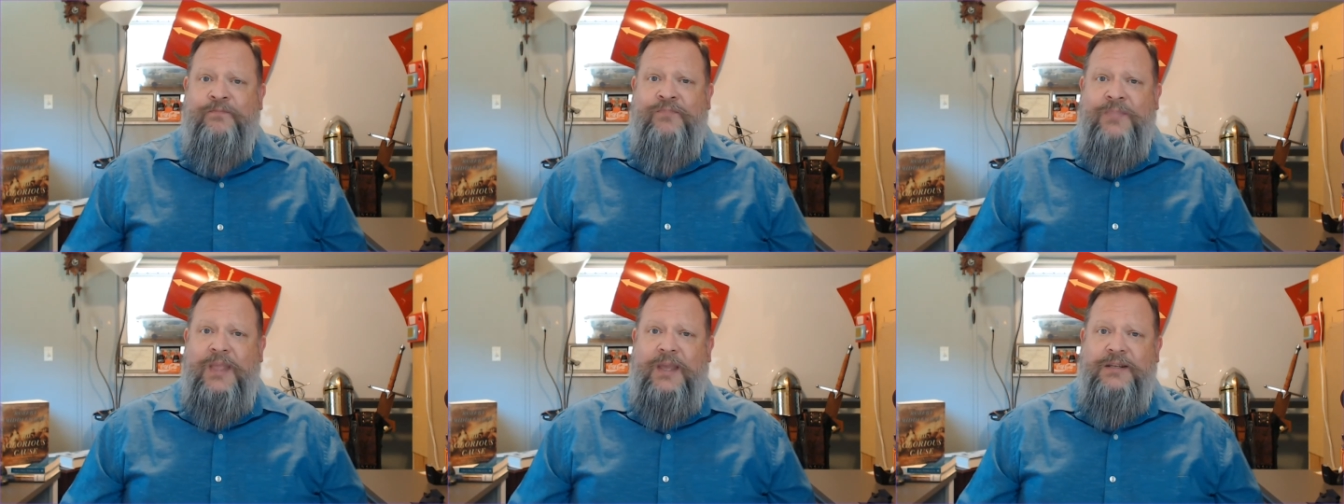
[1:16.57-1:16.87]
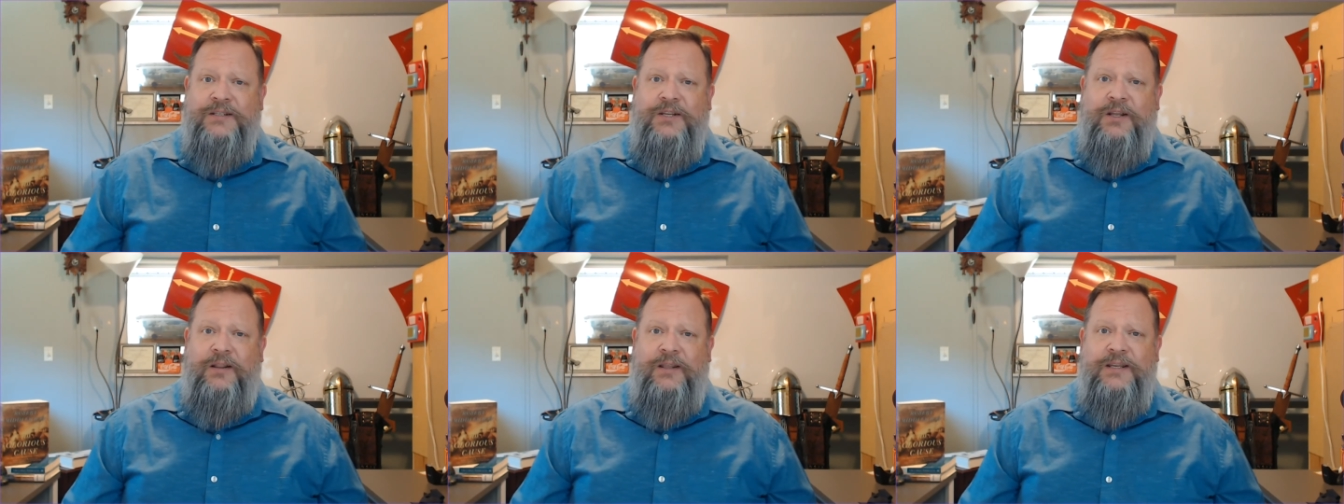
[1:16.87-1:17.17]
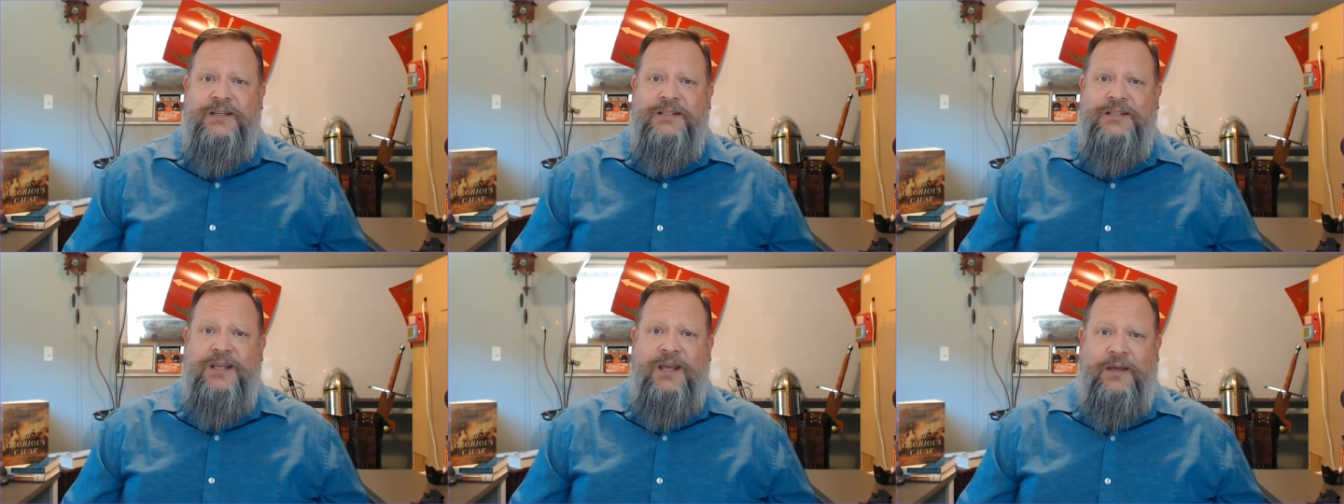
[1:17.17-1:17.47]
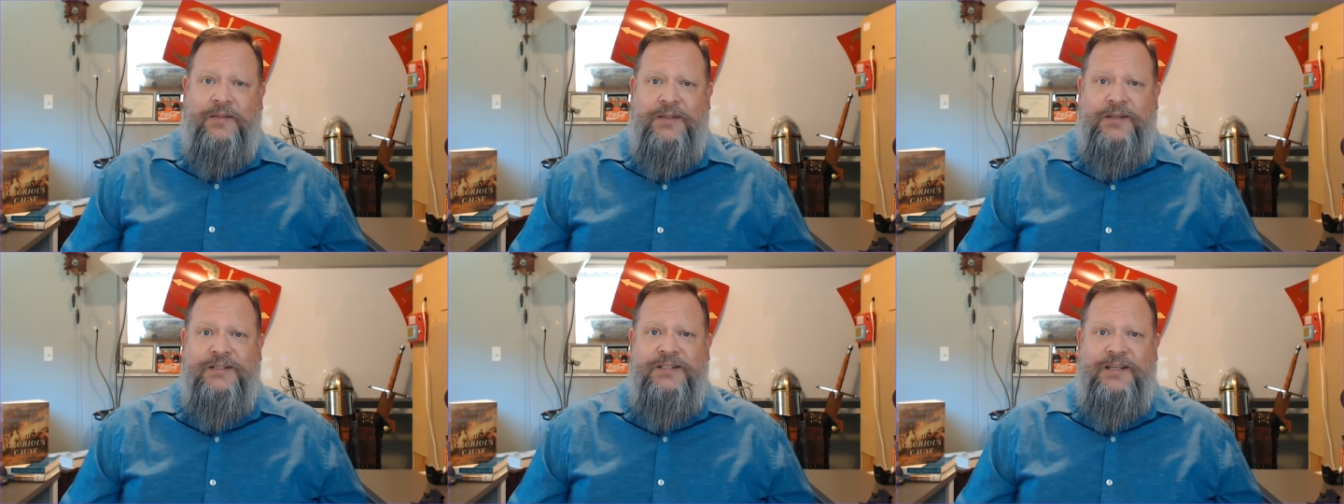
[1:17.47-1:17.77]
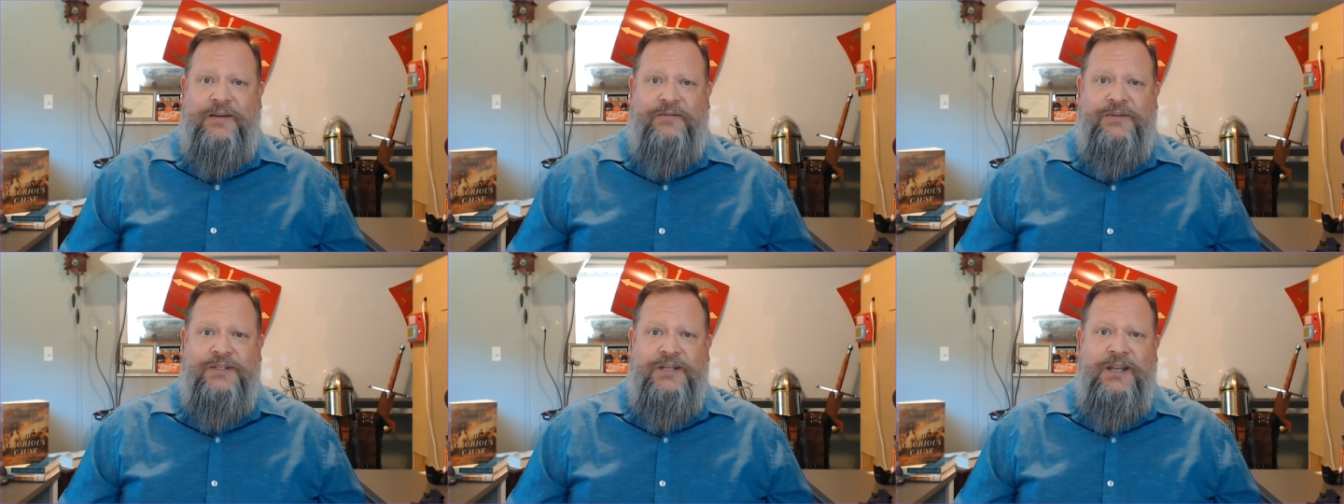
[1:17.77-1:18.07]
until his death in
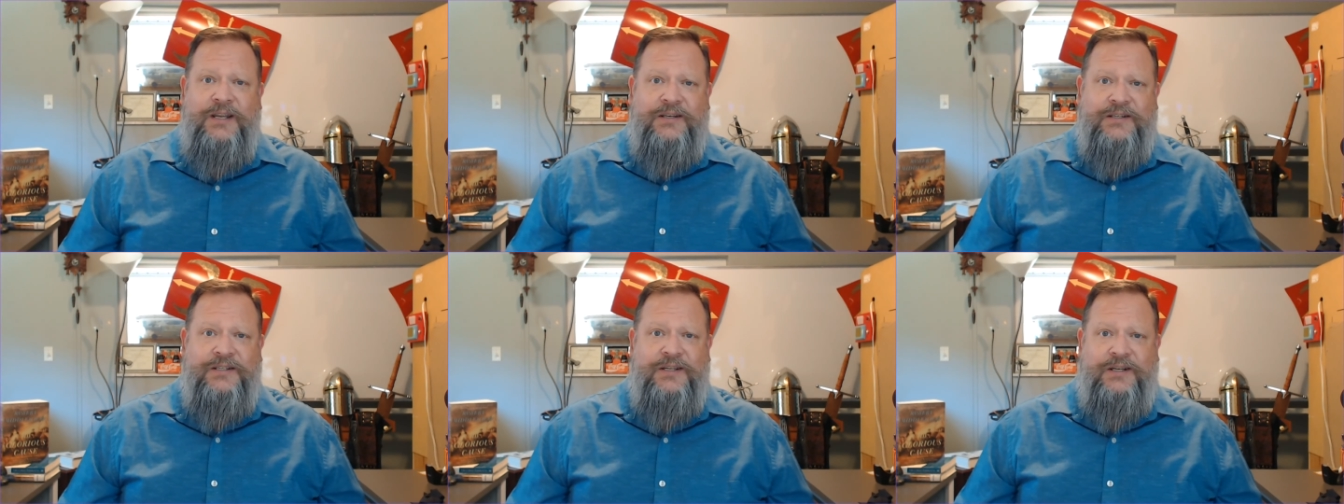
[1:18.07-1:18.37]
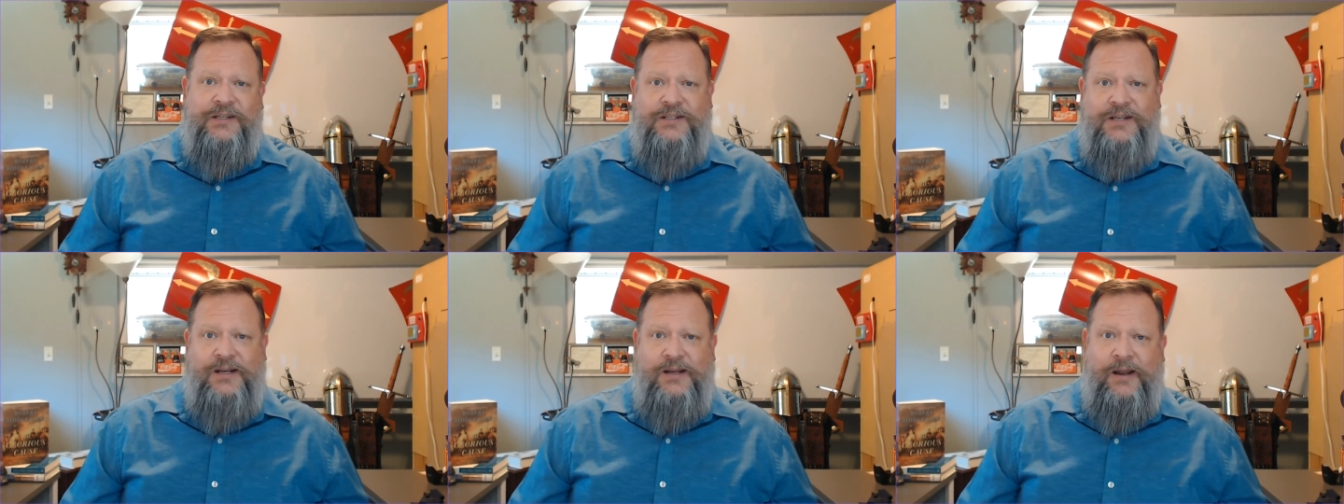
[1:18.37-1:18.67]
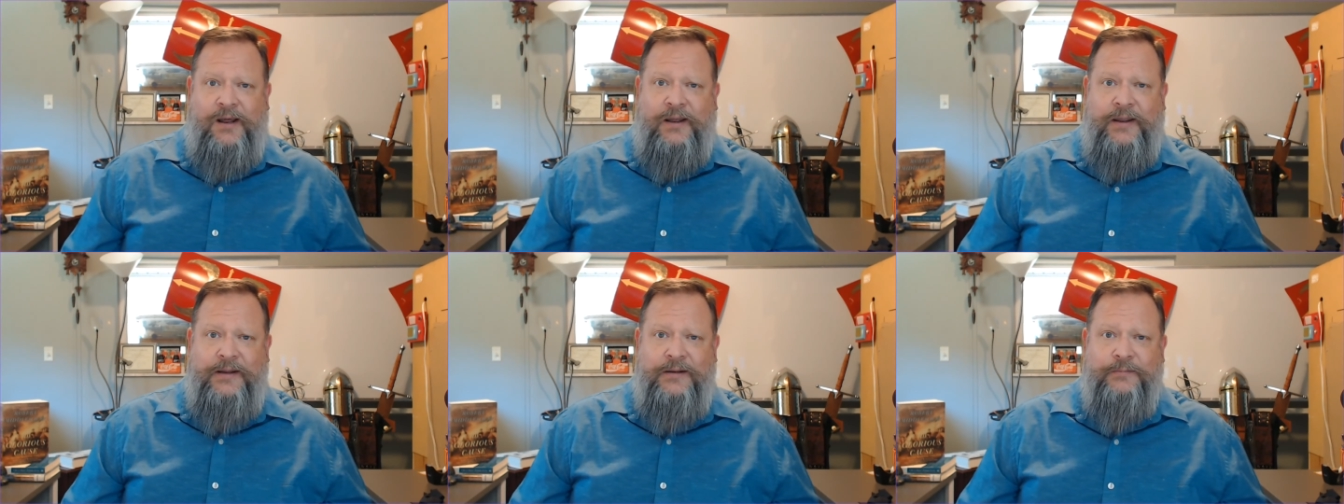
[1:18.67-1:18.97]
1769.